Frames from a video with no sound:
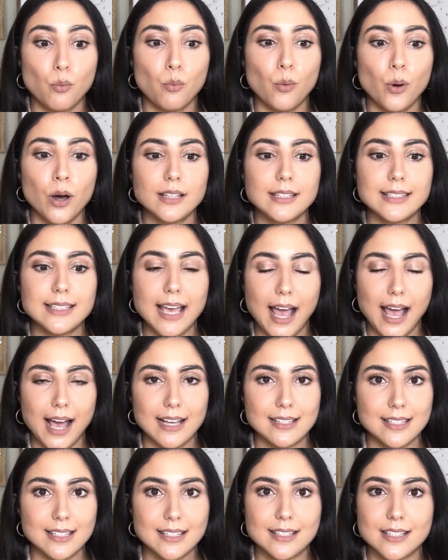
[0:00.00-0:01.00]
what
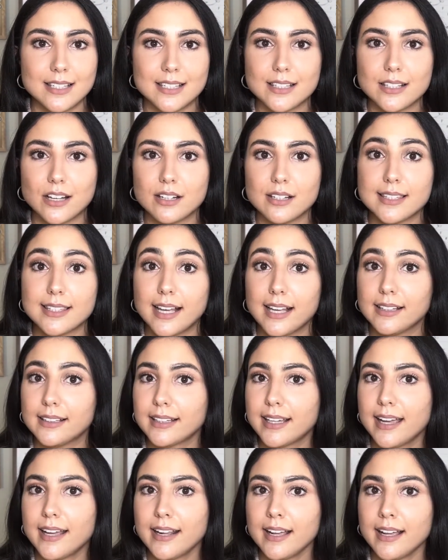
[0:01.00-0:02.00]
tasks to start
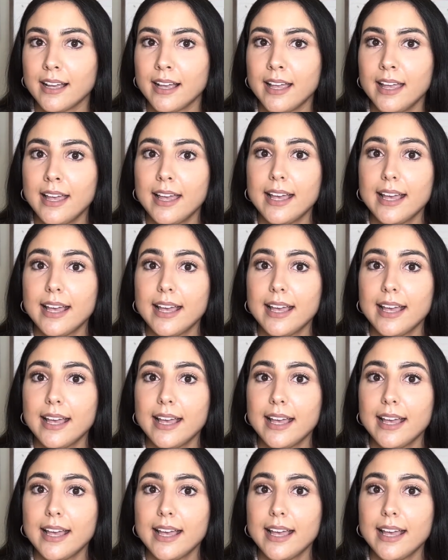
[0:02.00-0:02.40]
delegating